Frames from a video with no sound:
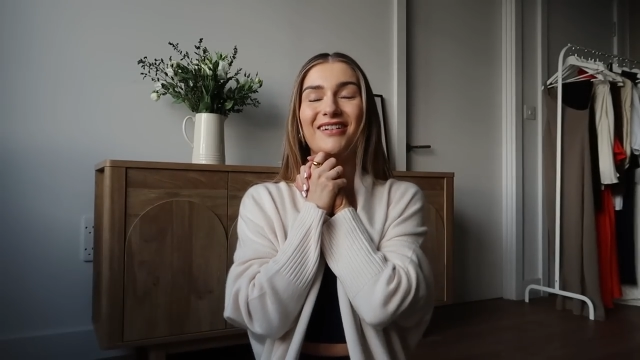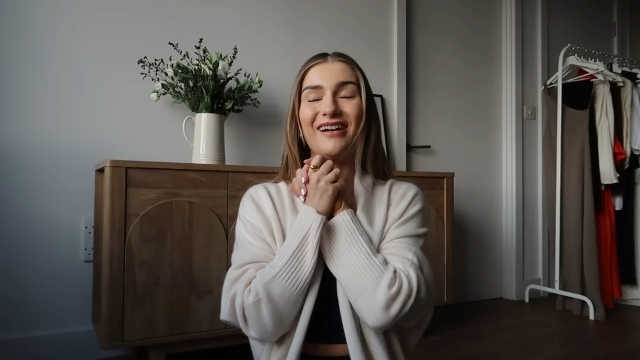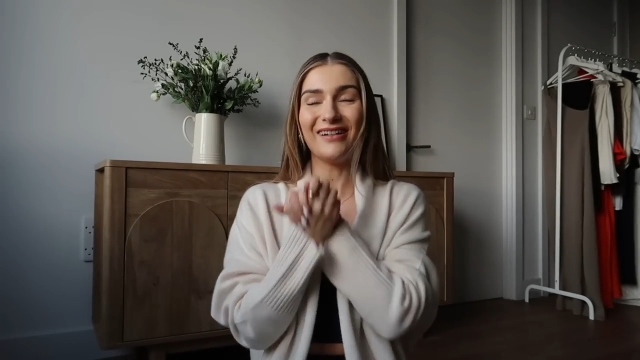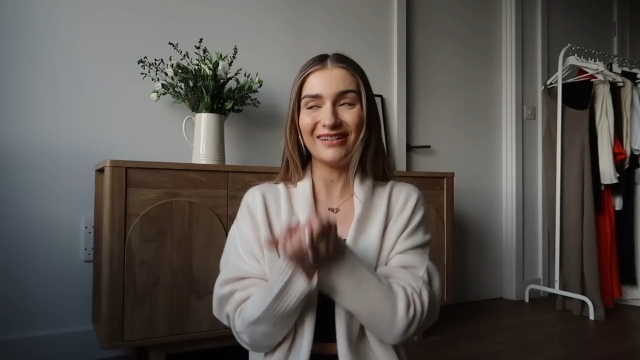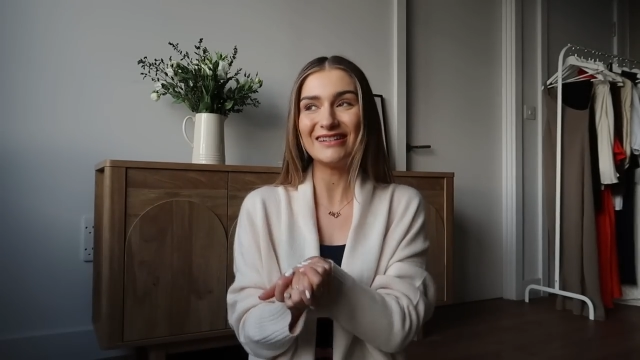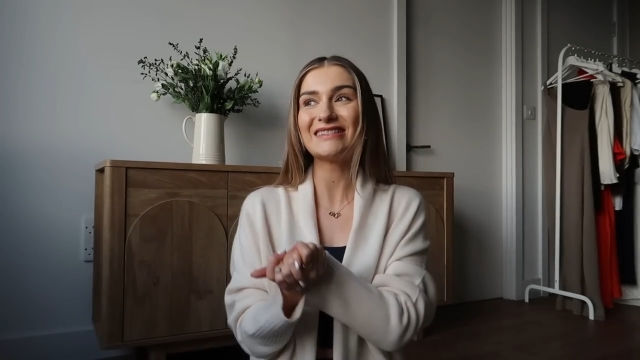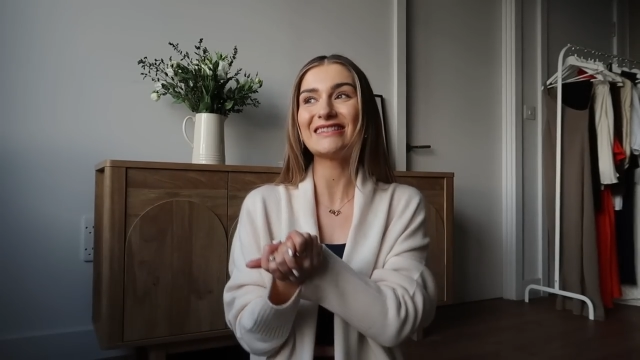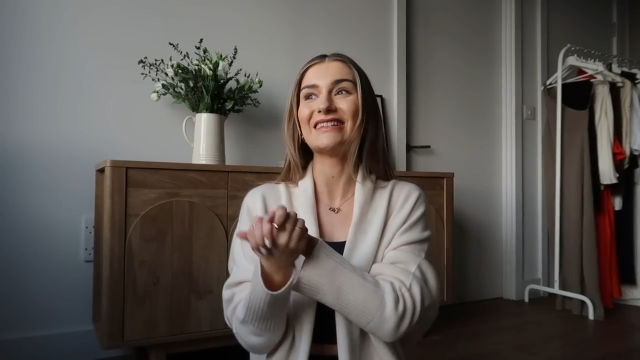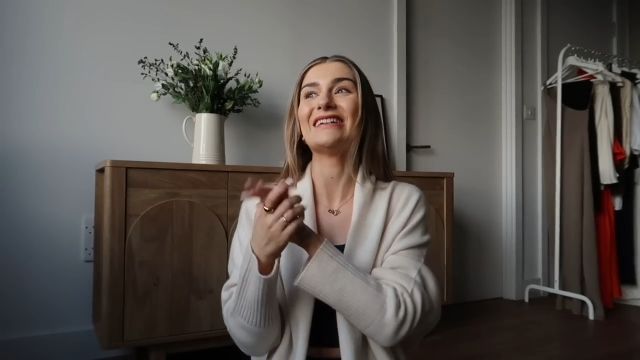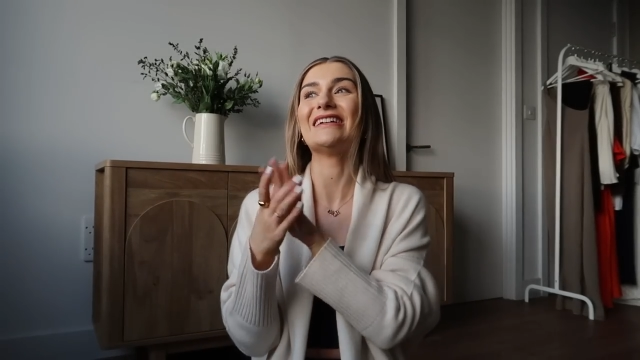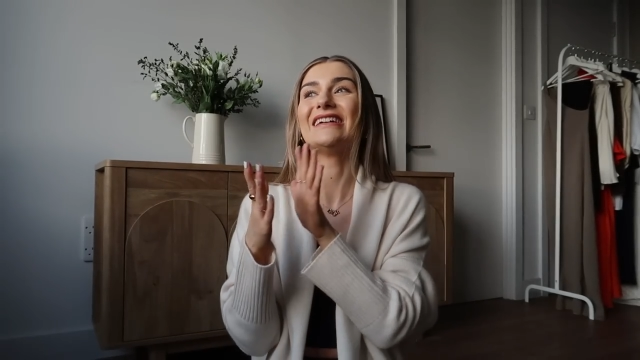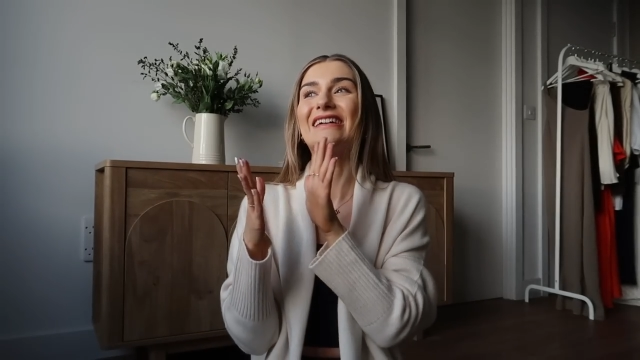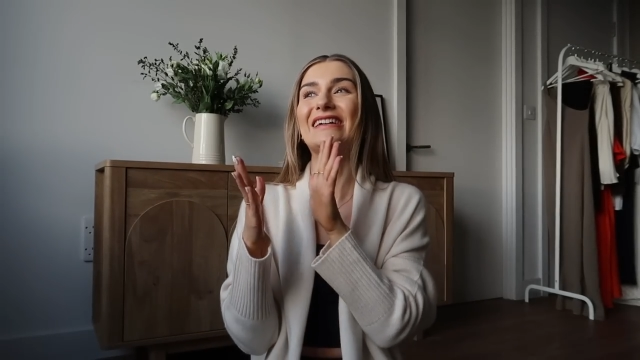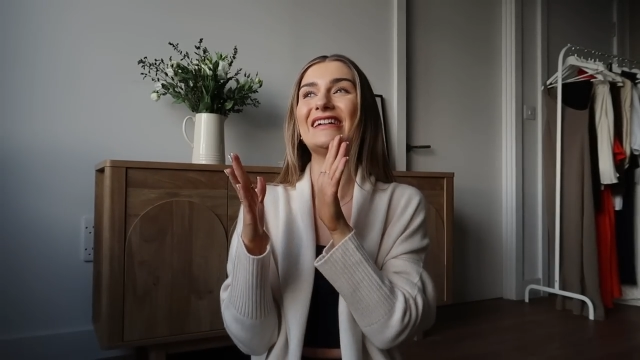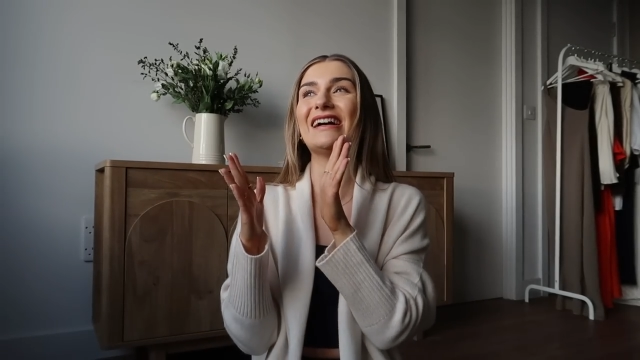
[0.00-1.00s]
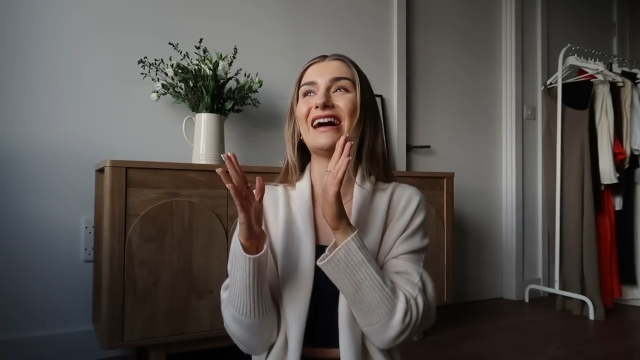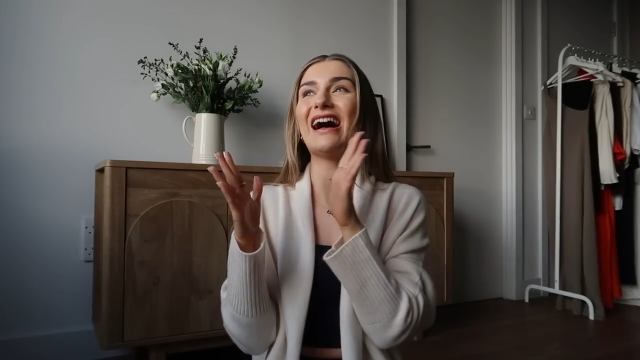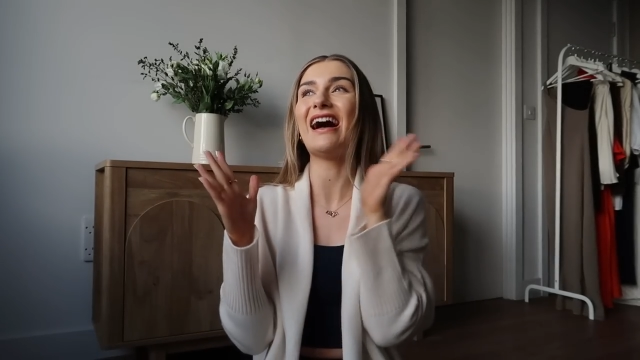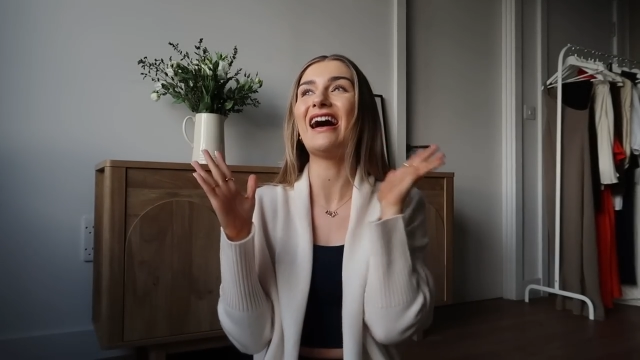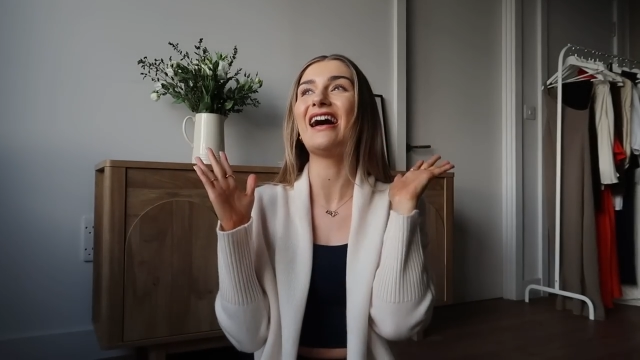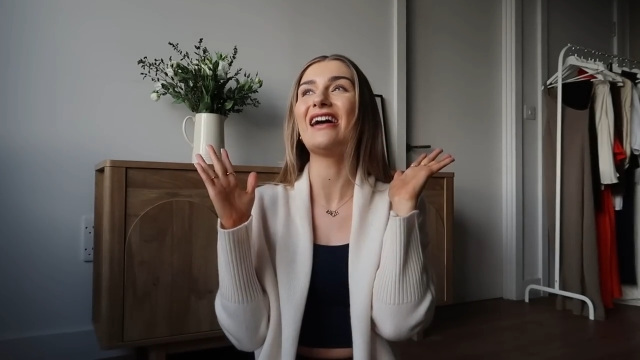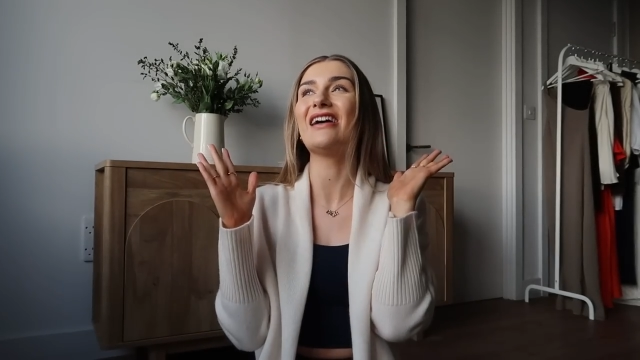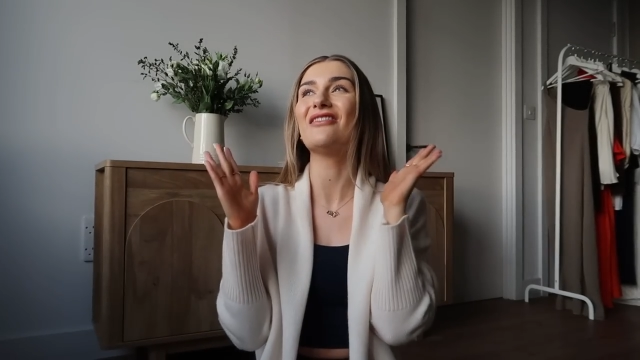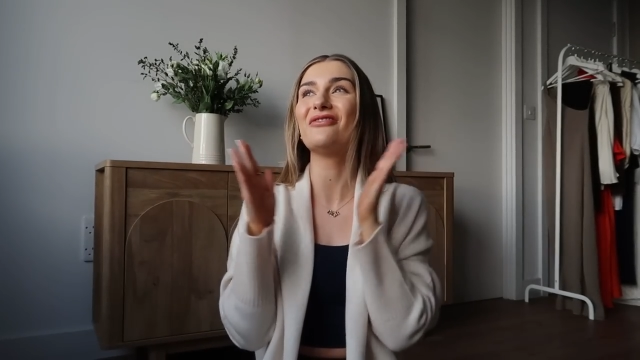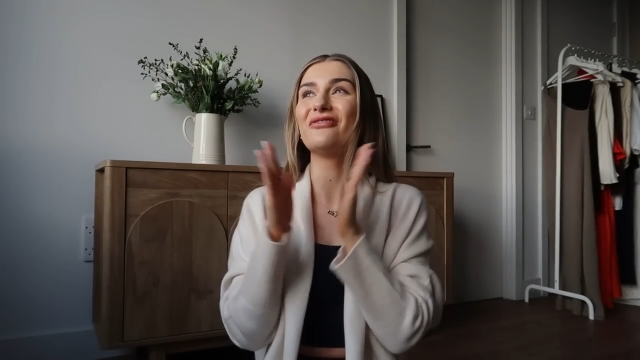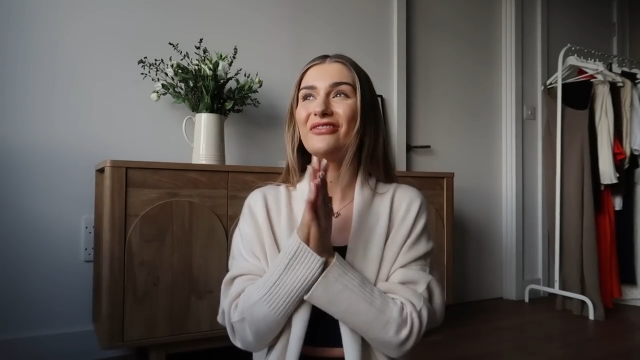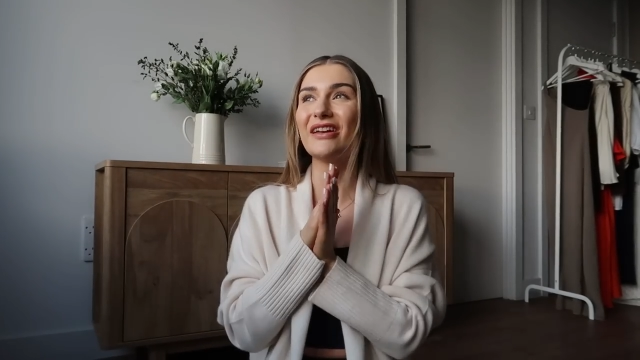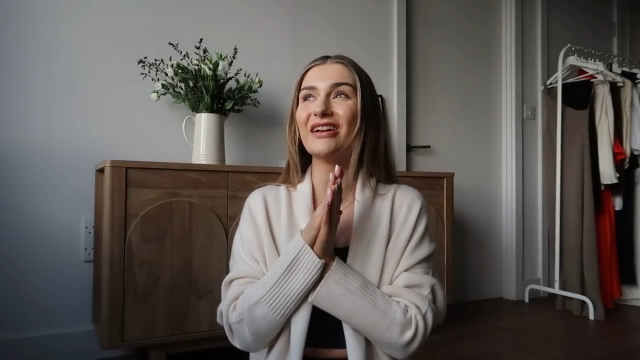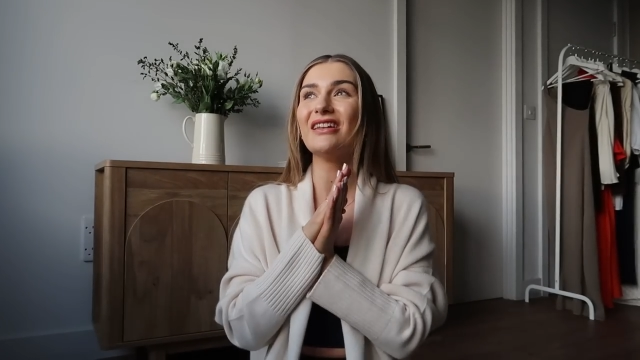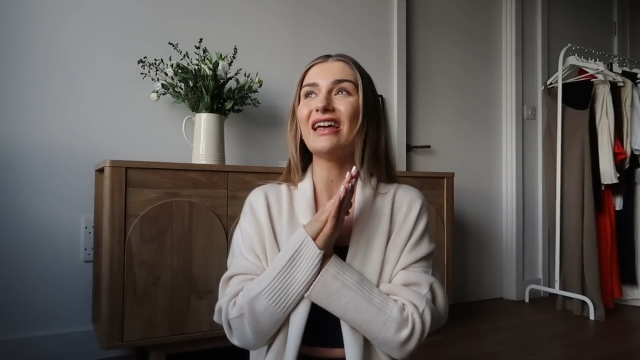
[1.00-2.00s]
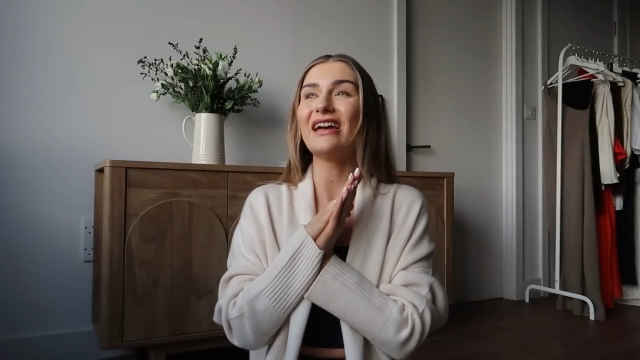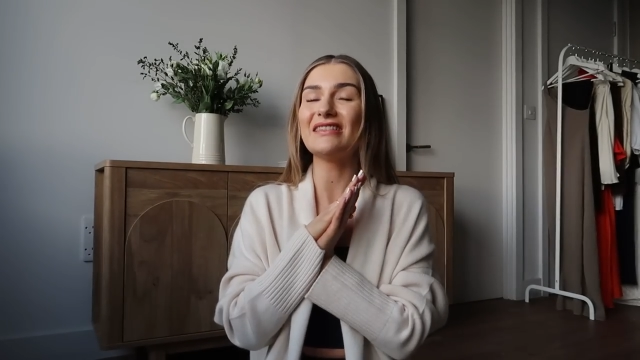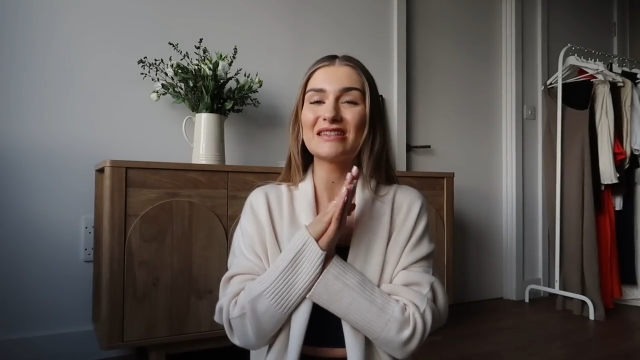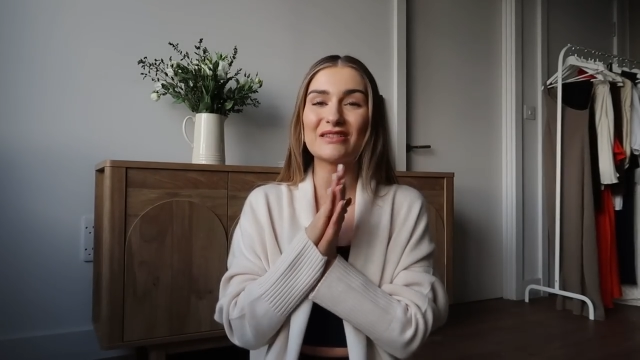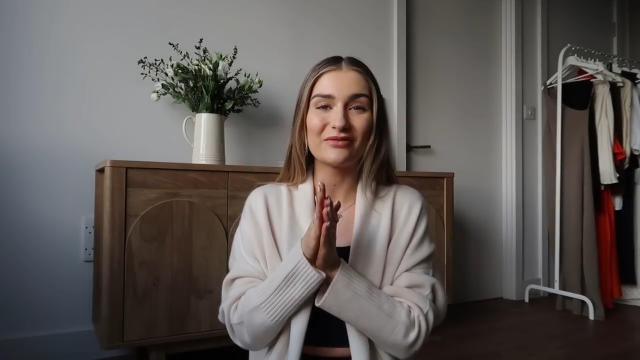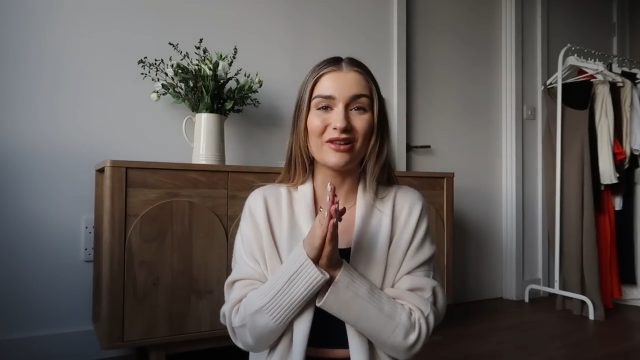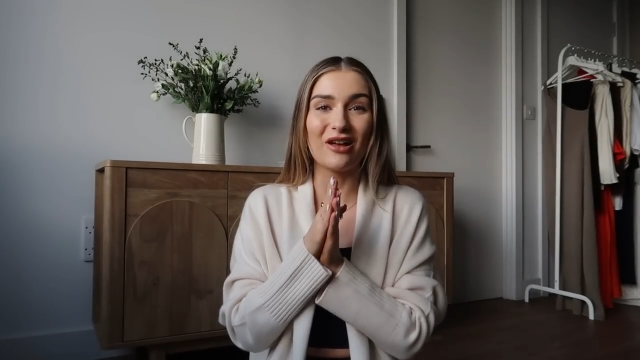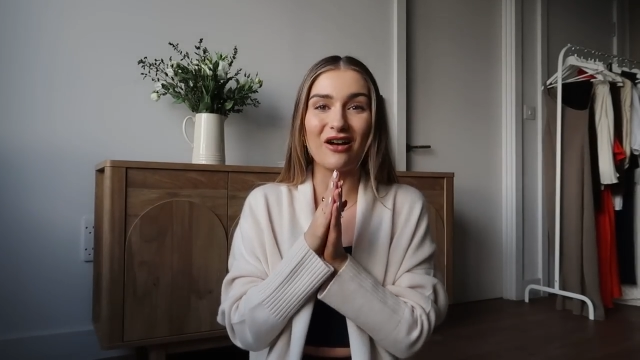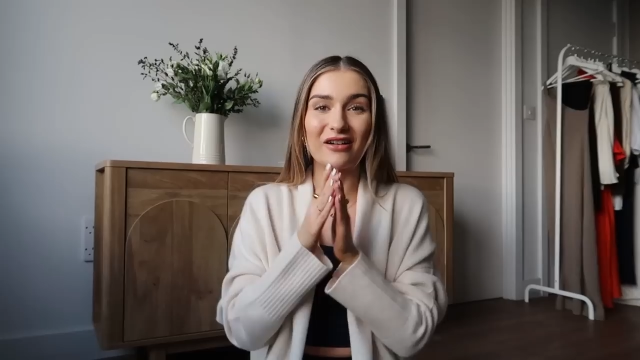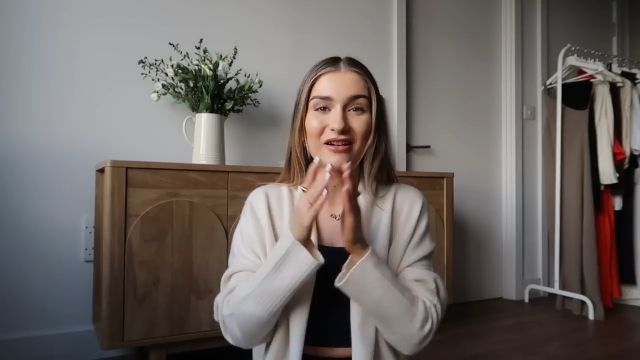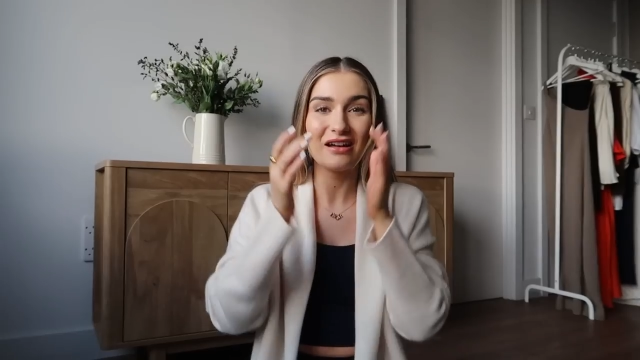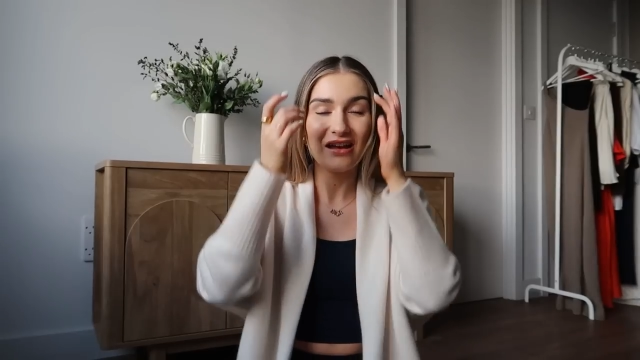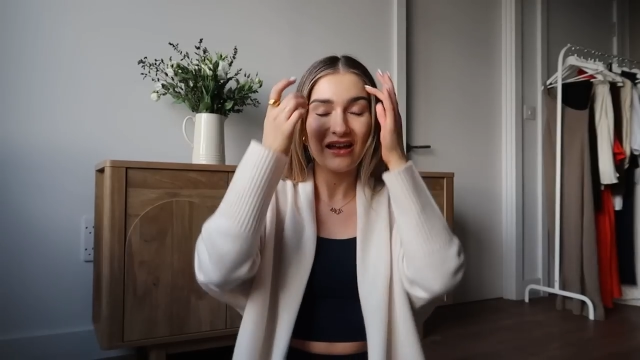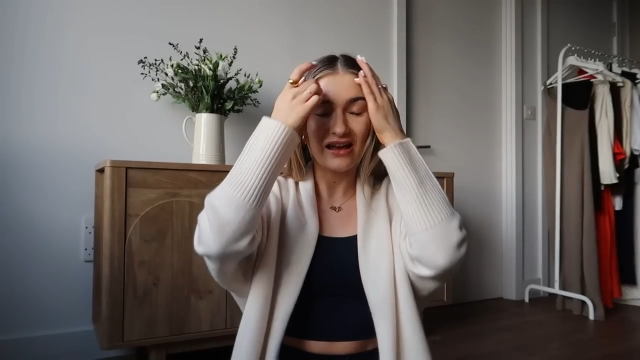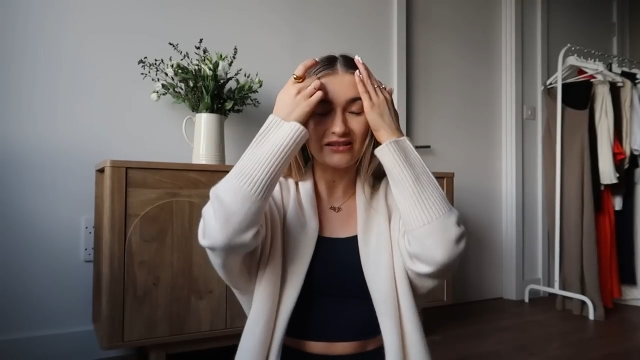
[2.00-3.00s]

Honestly, I feel like this vlog